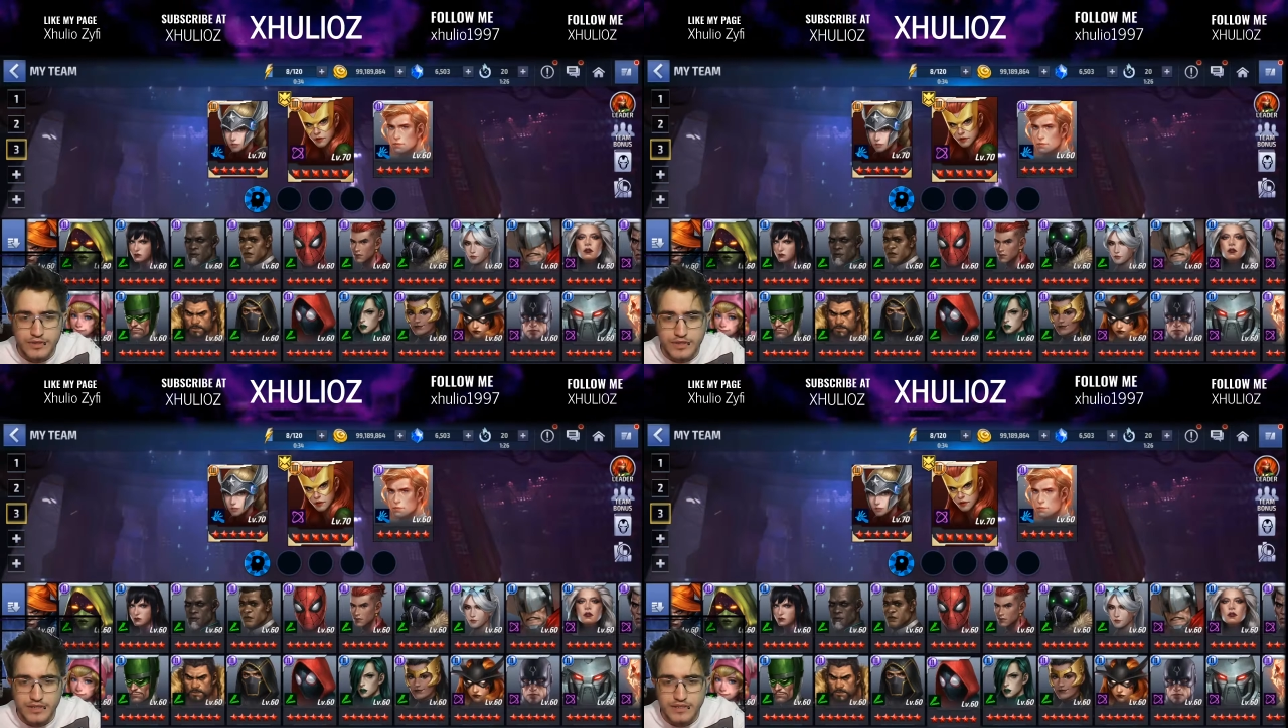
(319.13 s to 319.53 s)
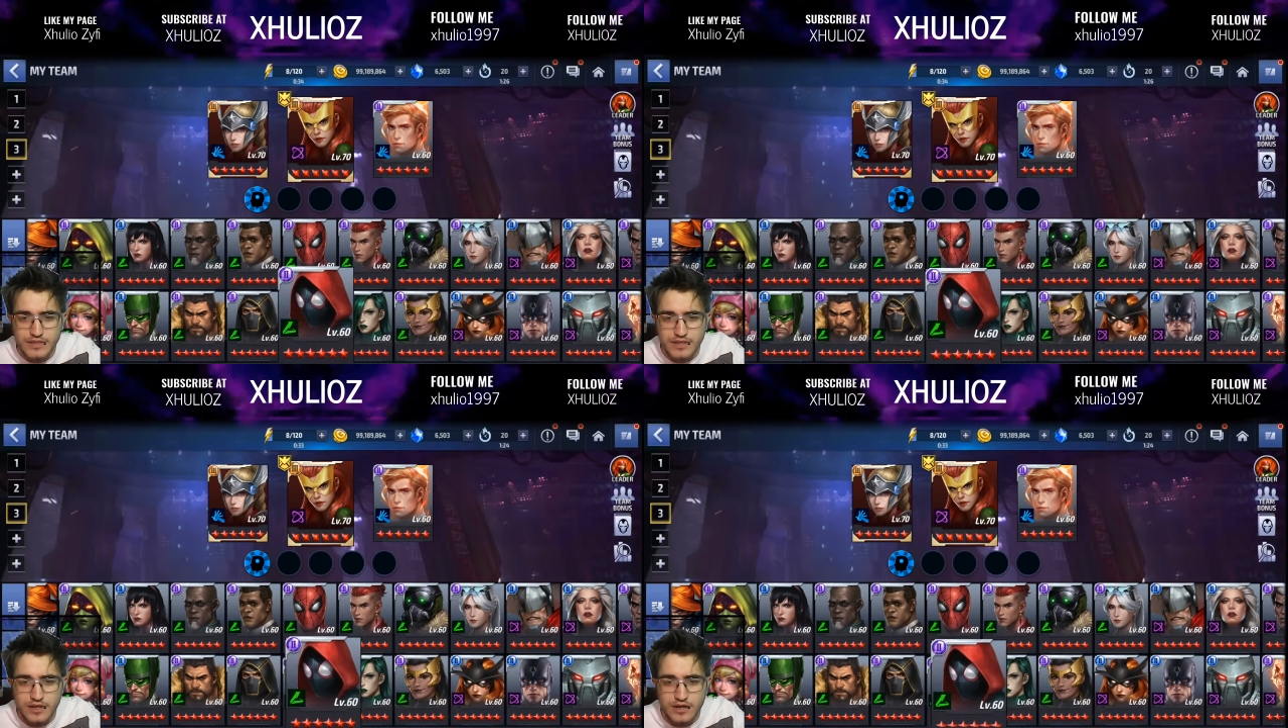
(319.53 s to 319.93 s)
you could use
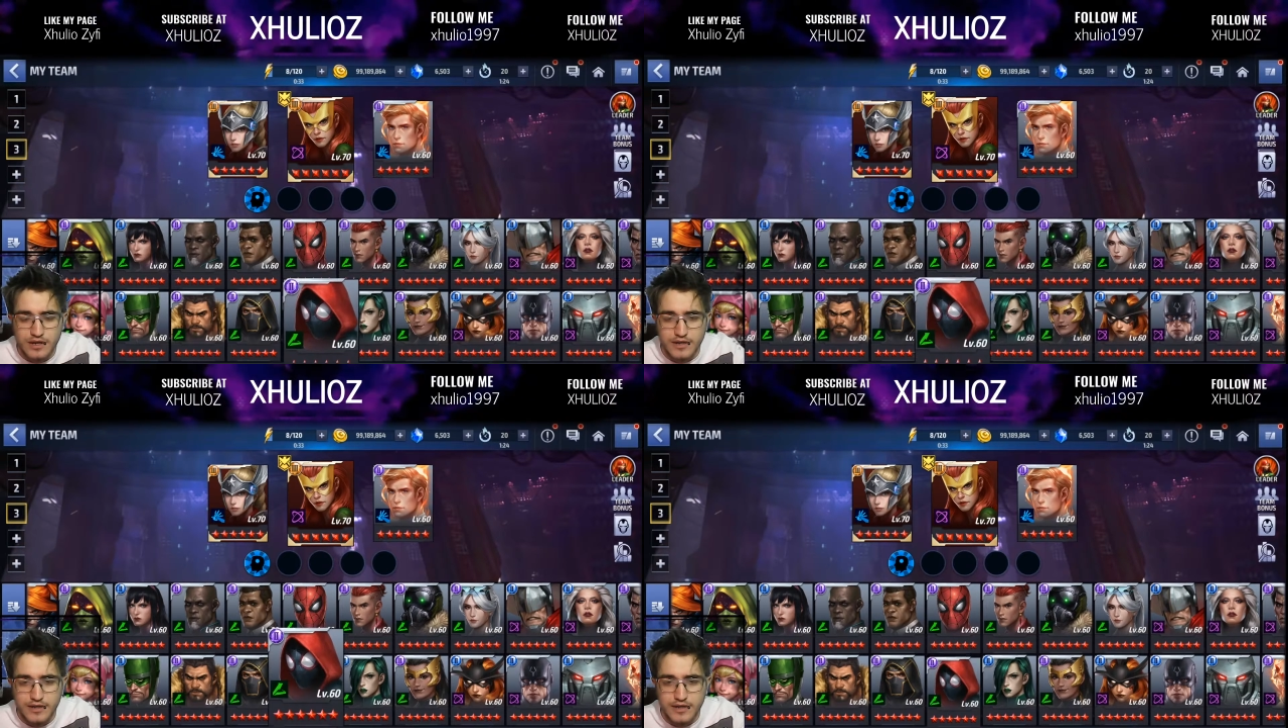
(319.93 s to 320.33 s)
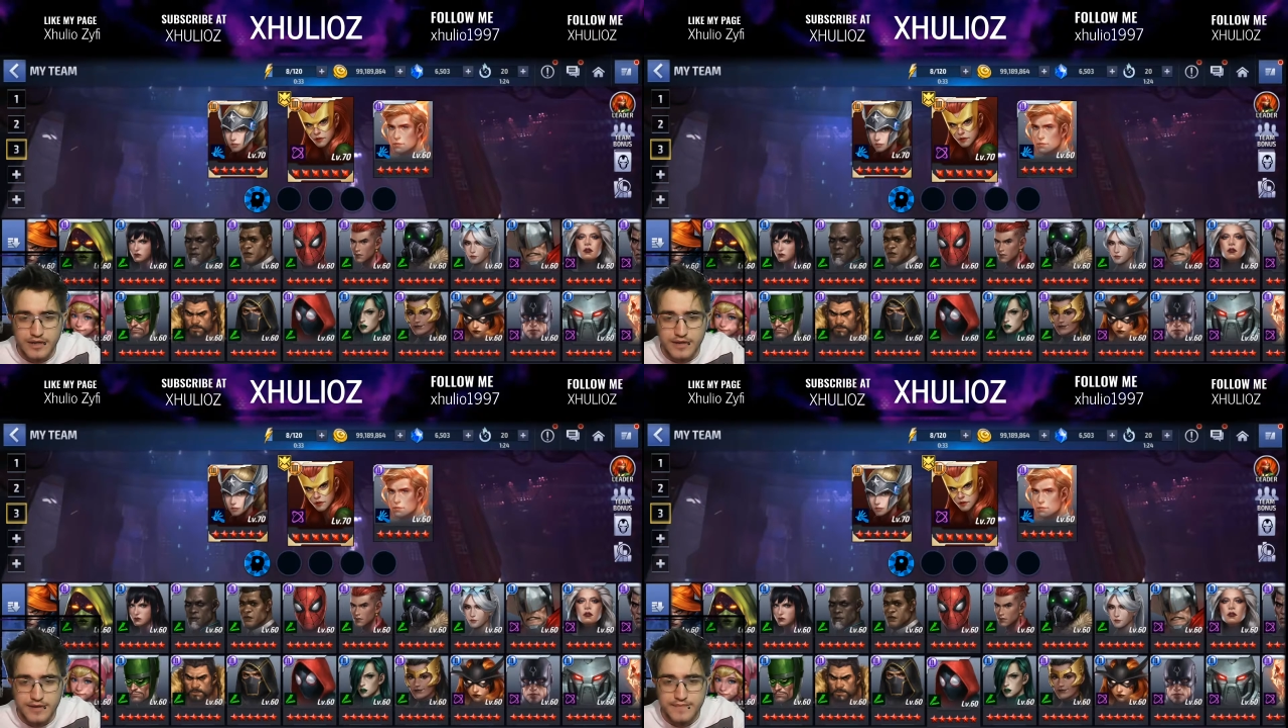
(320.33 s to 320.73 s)
it on
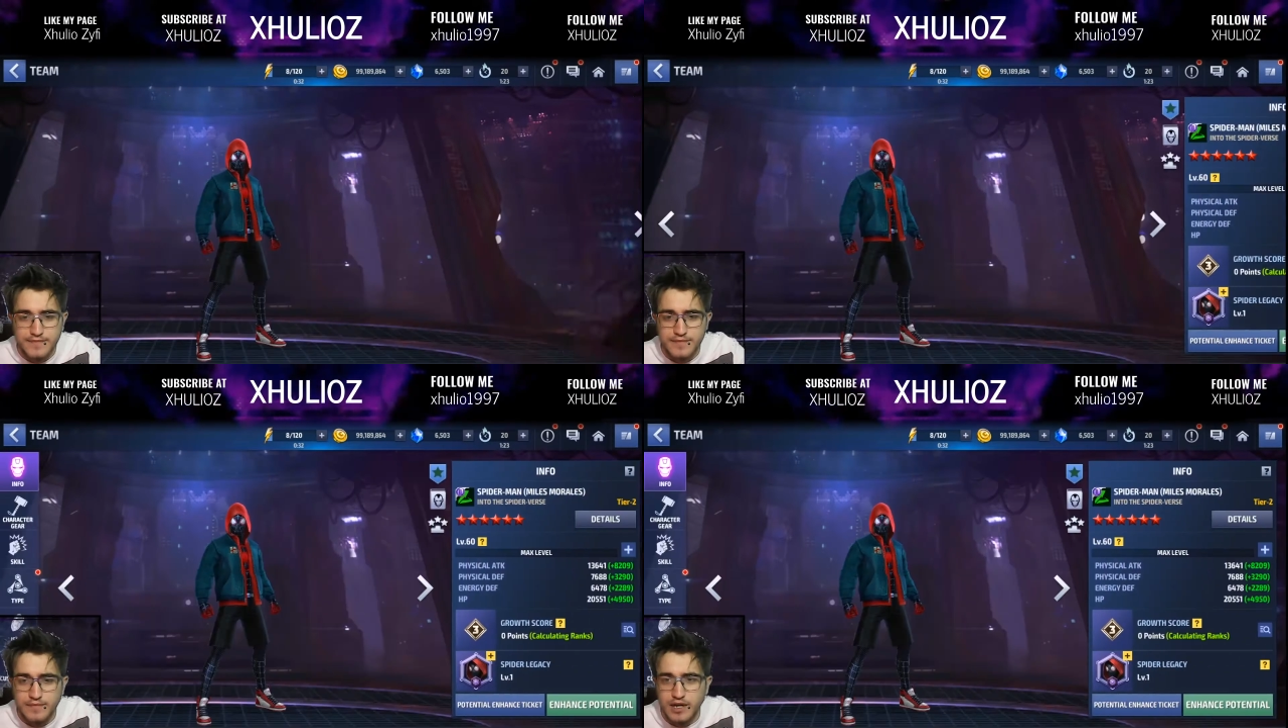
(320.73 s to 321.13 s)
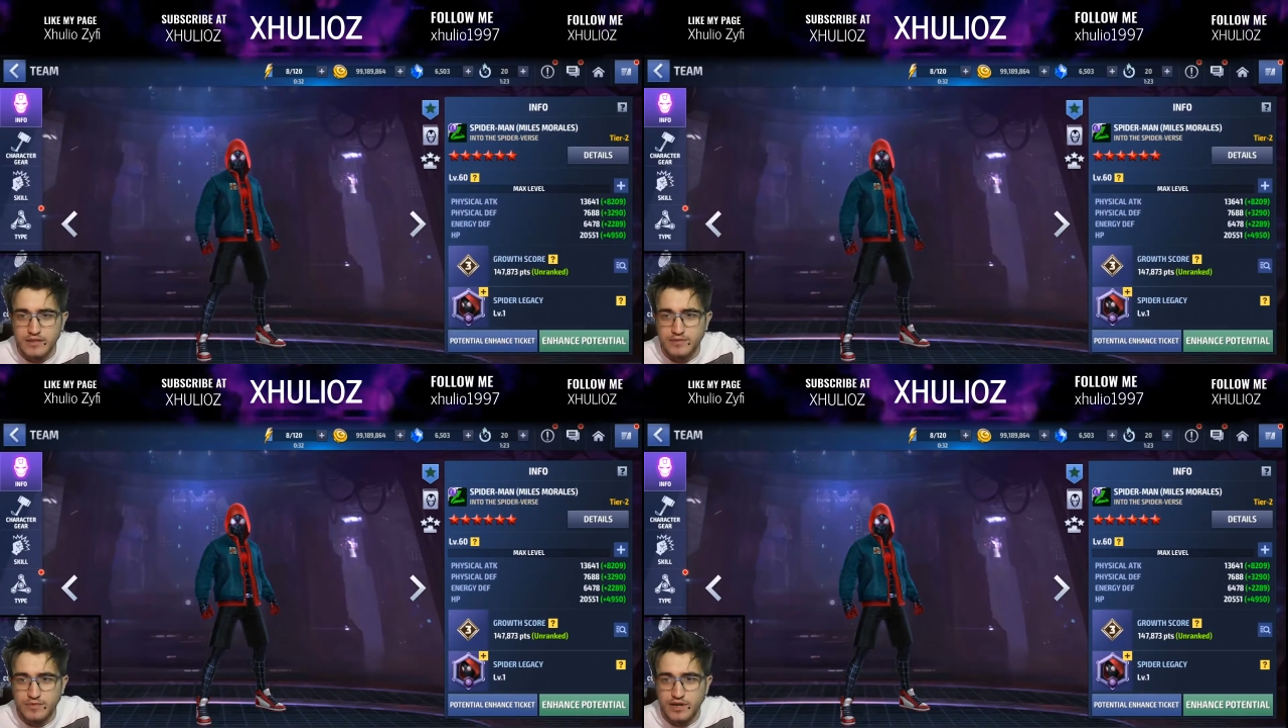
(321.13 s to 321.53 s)

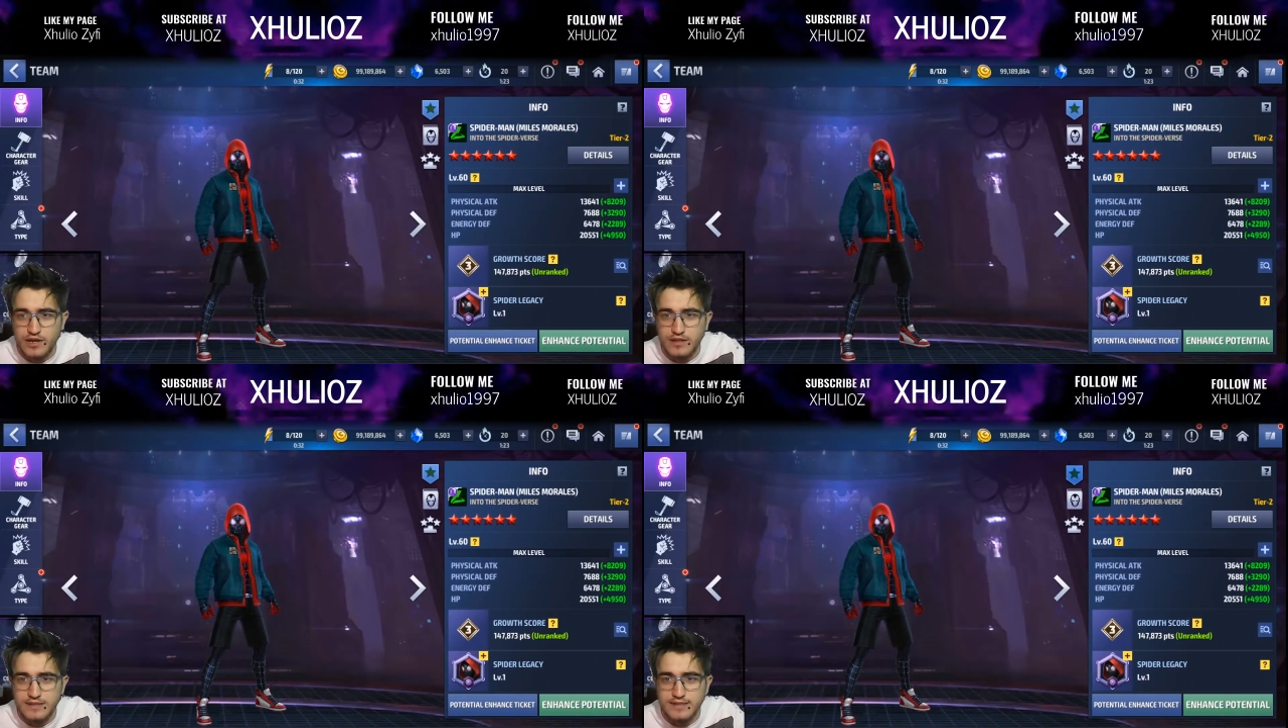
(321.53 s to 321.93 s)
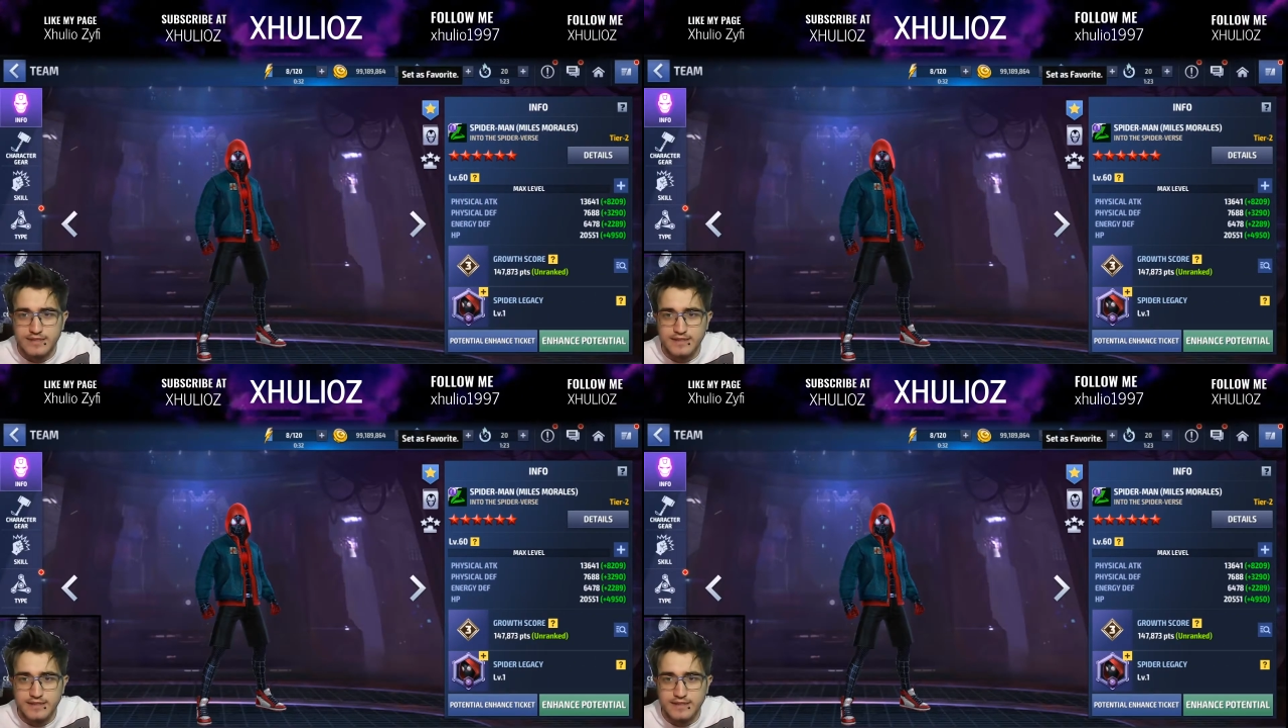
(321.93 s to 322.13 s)
Miles Morales.